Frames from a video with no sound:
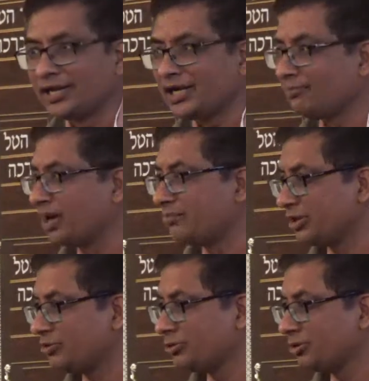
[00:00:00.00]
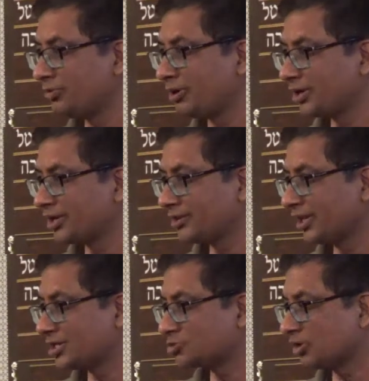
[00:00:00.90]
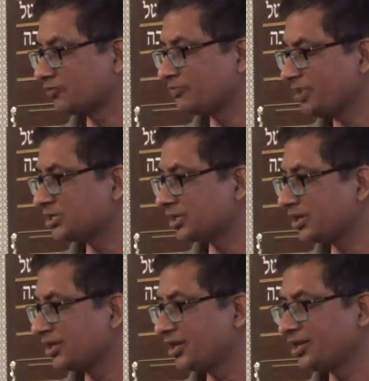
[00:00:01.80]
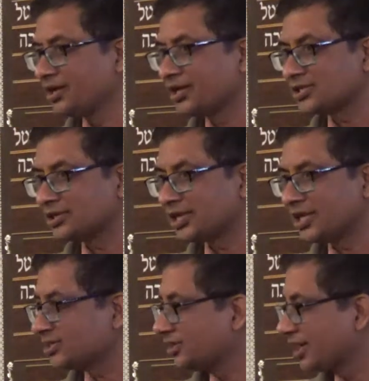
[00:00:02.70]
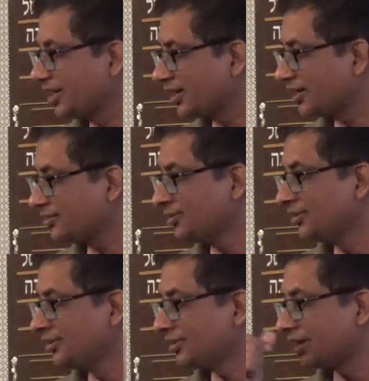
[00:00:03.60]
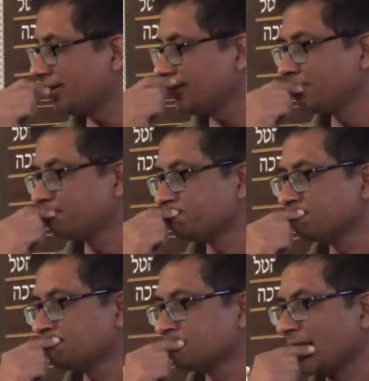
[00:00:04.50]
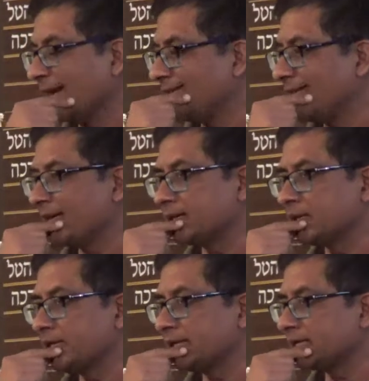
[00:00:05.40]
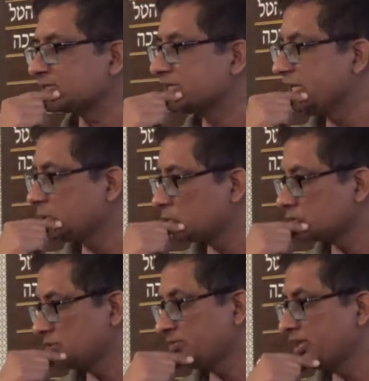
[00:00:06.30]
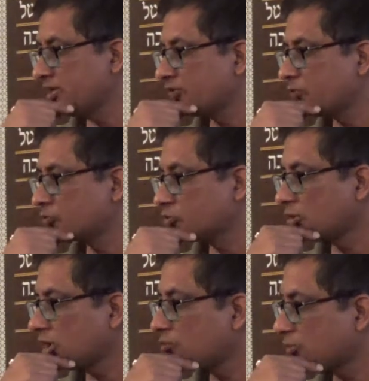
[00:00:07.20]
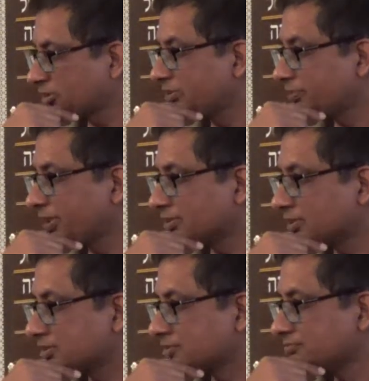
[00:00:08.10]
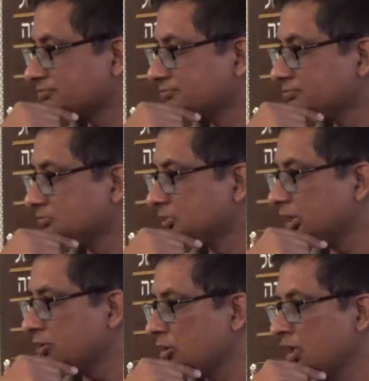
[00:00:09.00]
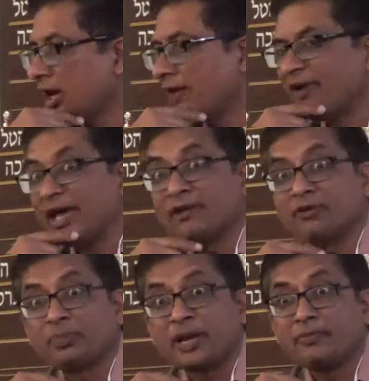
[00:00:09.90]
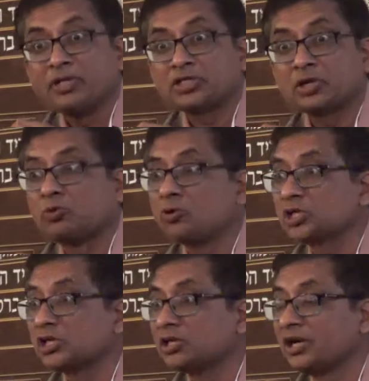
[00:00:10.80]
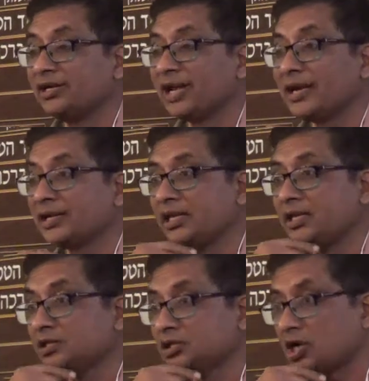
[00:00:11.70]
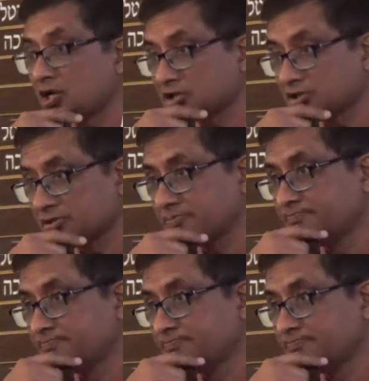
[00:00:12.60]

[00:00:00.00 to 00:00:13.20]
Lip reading: Air India bombing, you know about it? That is one of the major killing in recent days in Canada. Right? And they are treated as heroes in many of the so-called worship places. You know, where our Prime Minister goes and gladly talks.